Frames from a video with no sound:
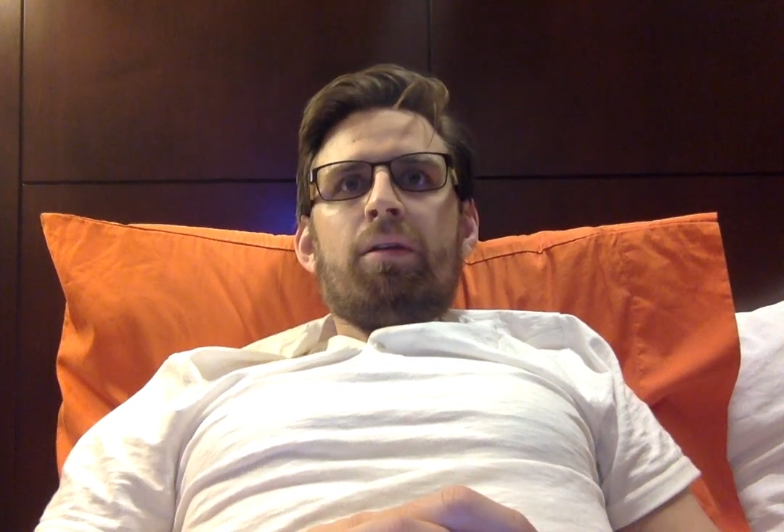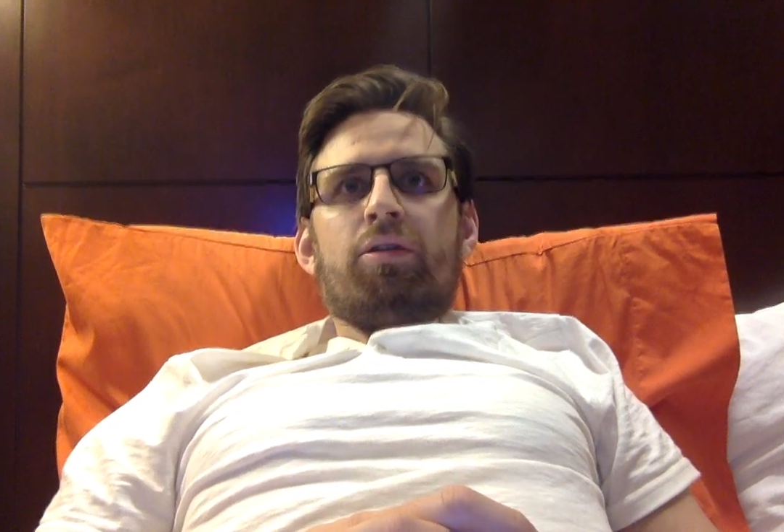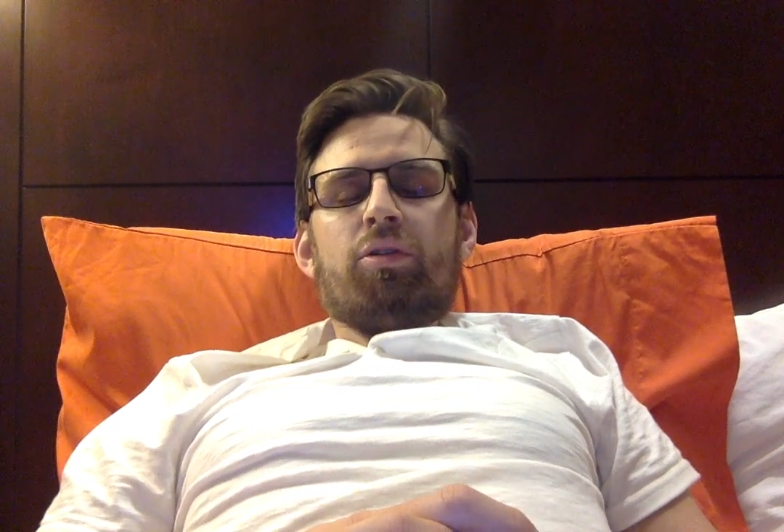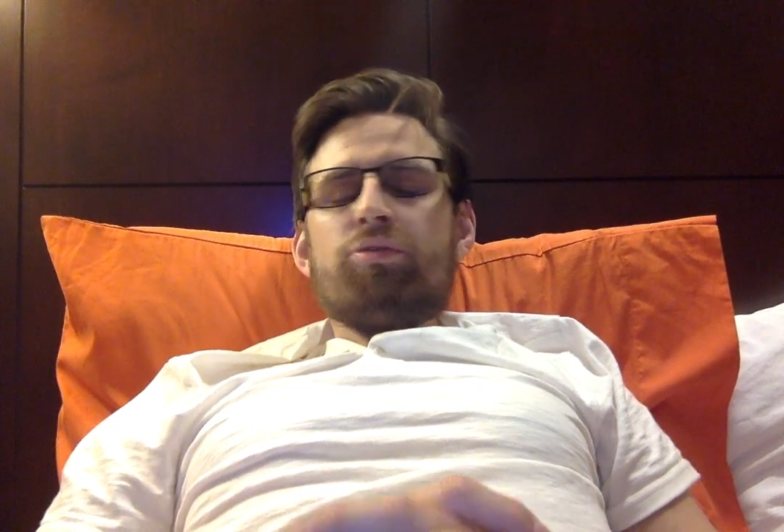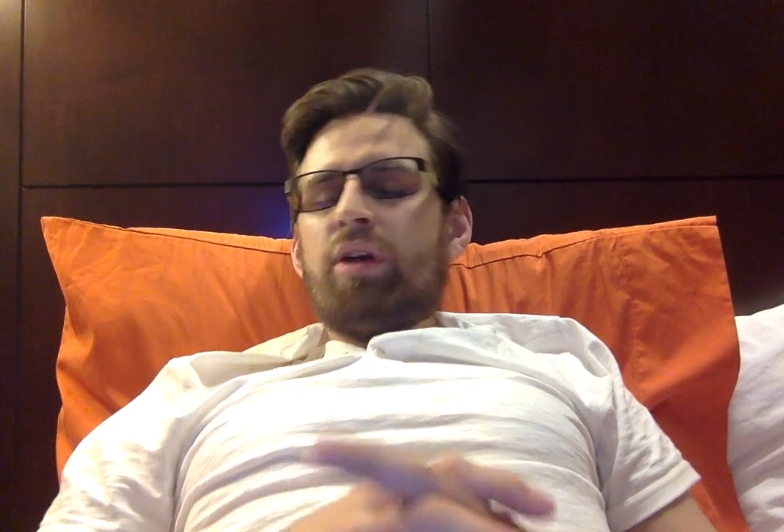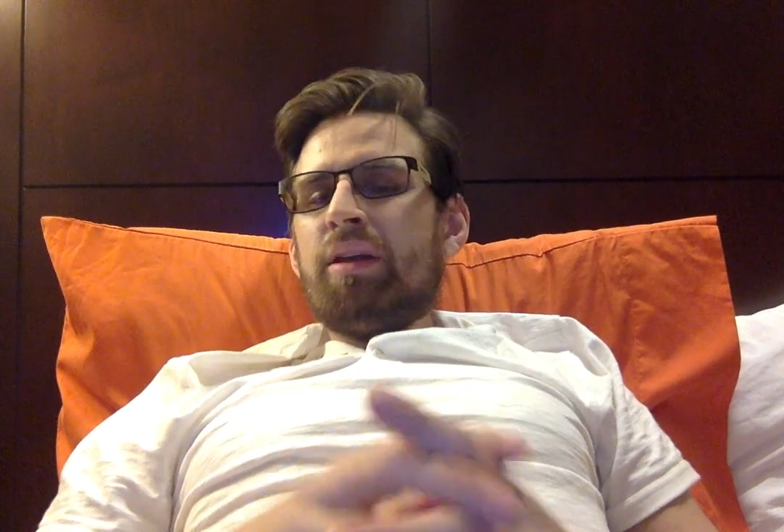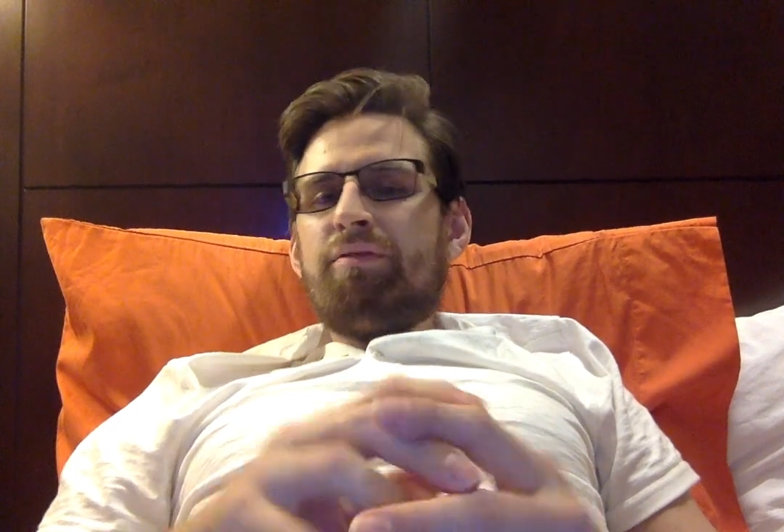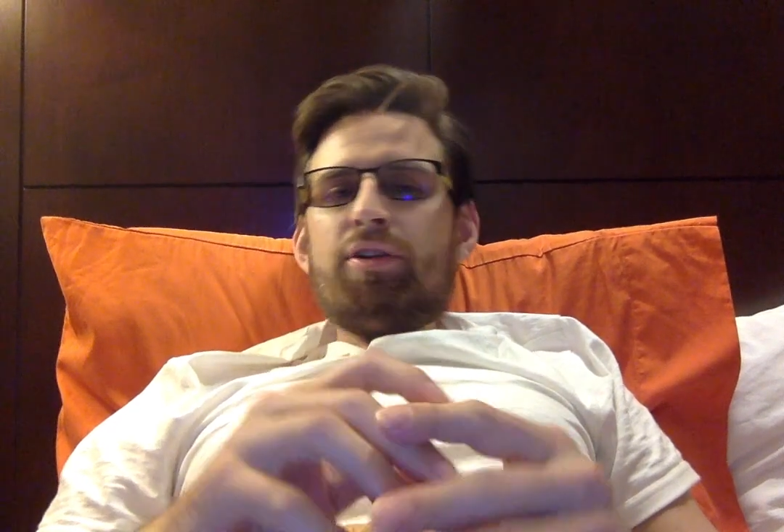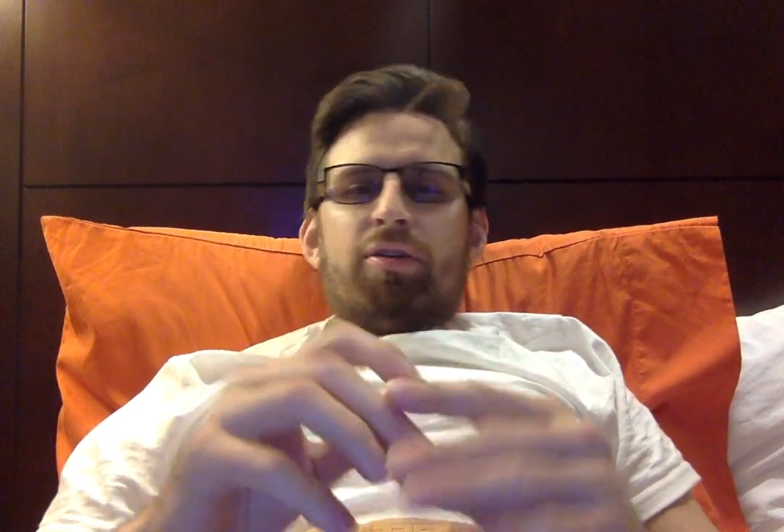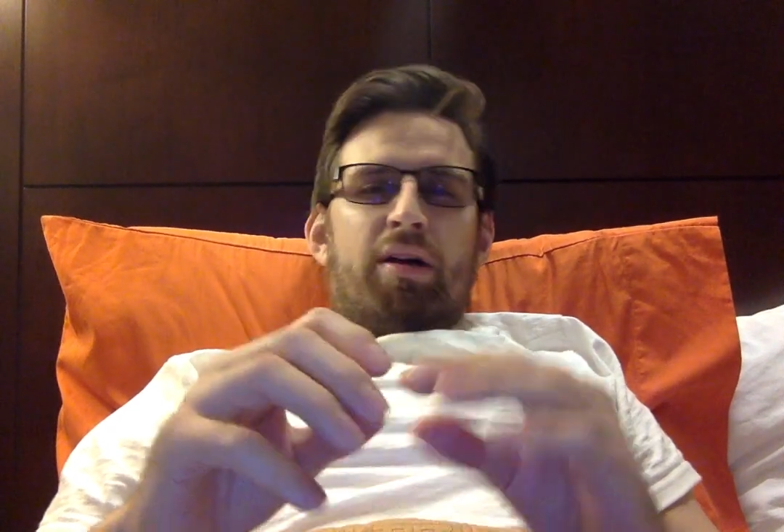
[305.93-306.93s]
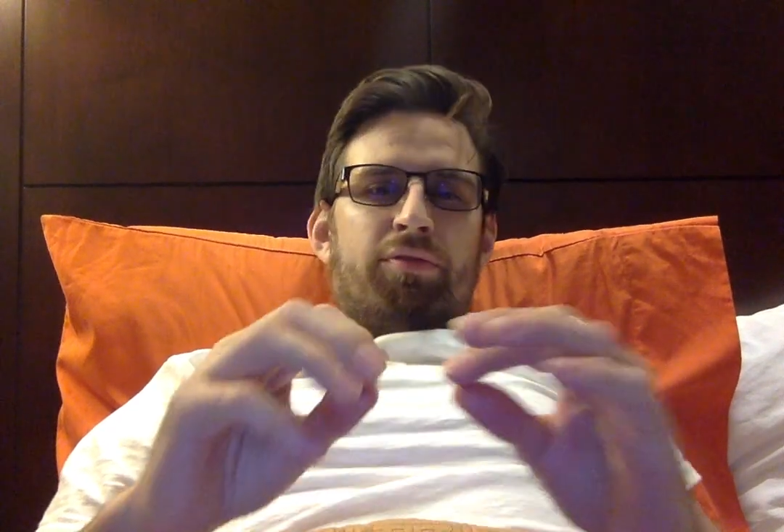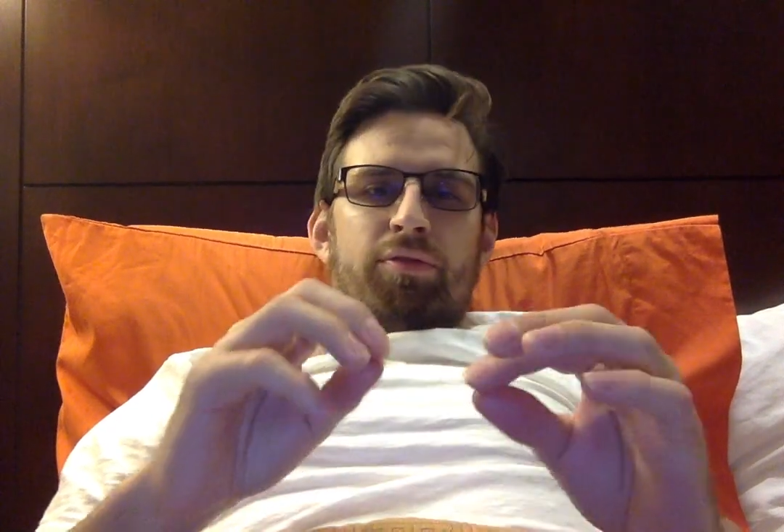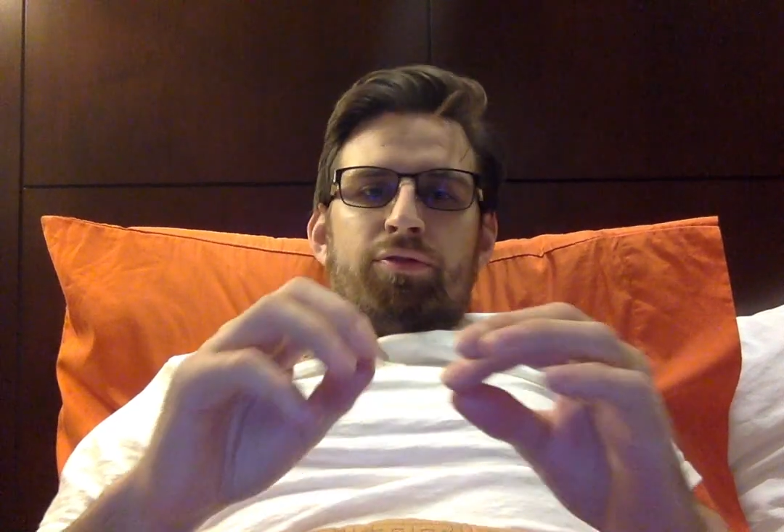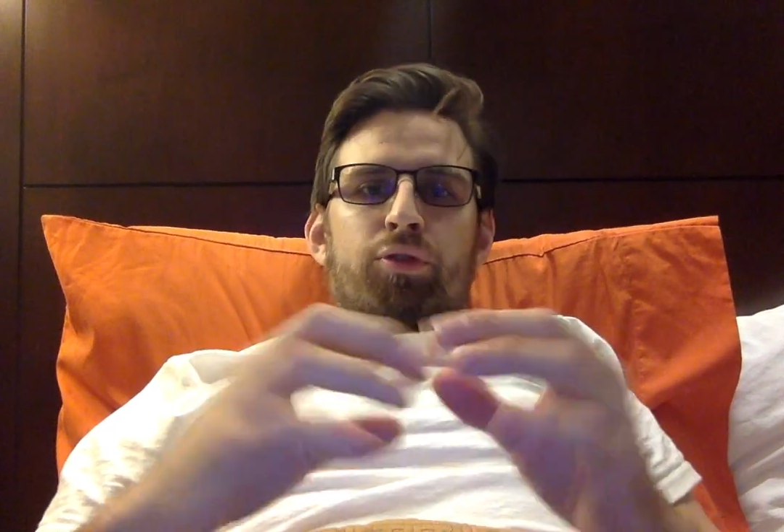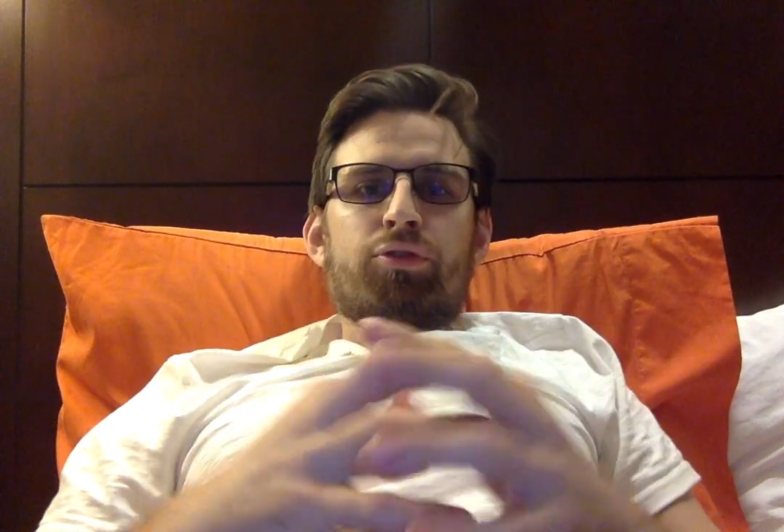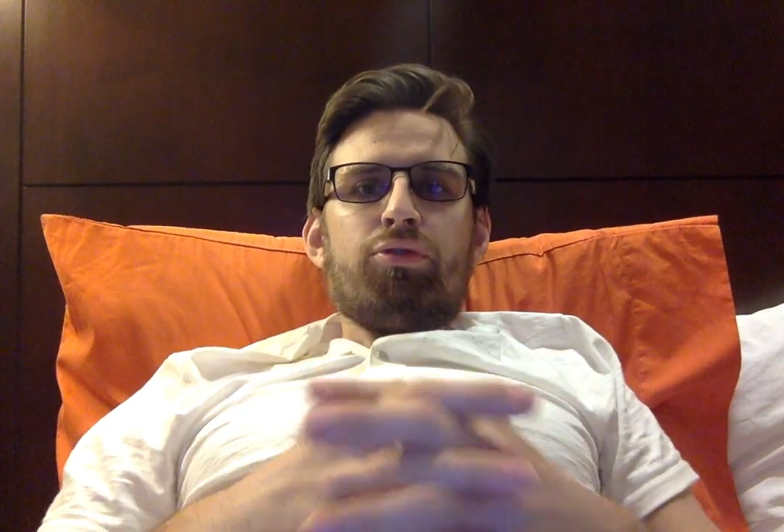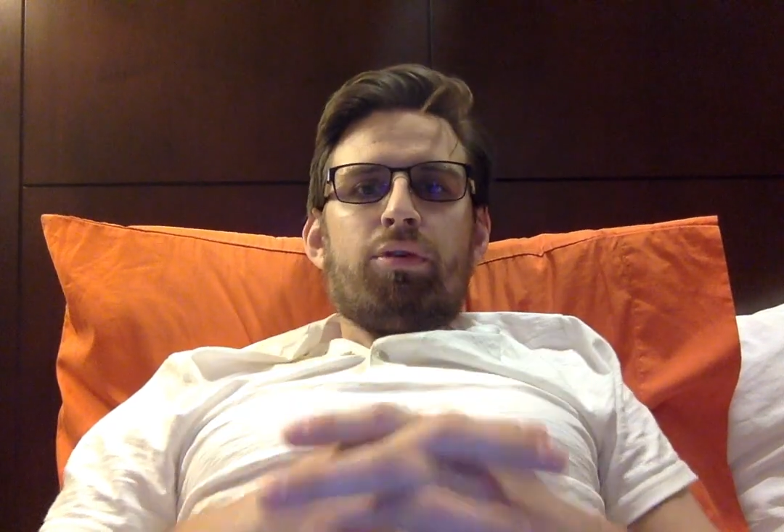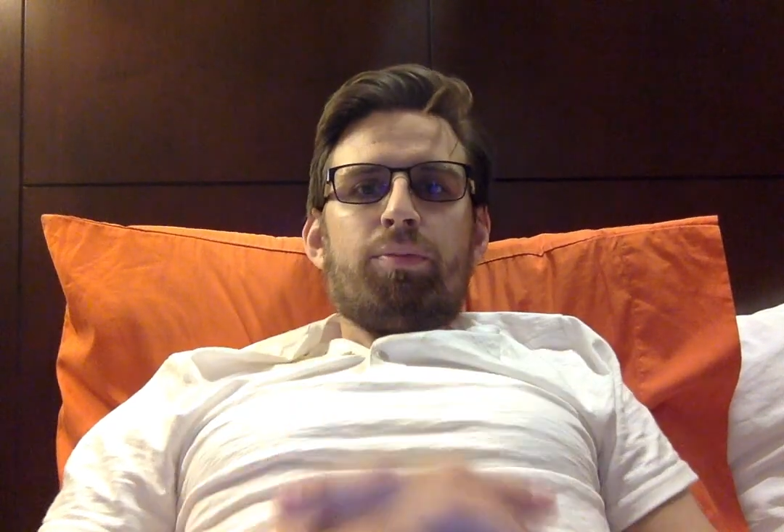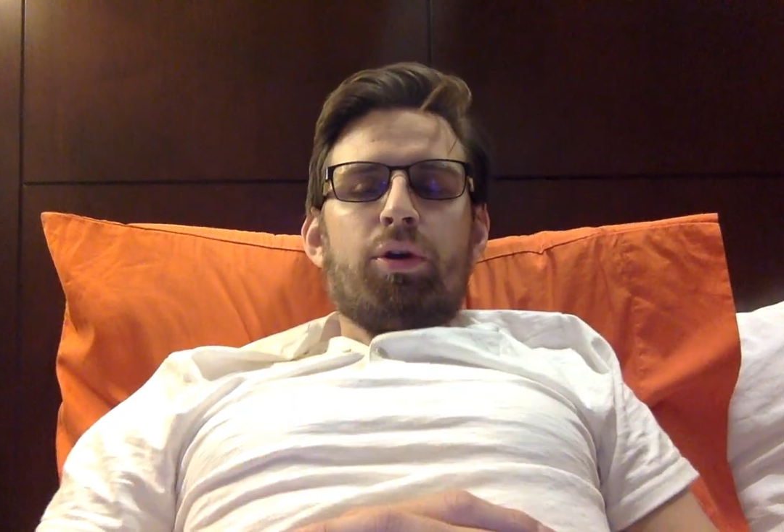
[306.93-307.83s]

So I'm trying to figure out if the foods are doing it.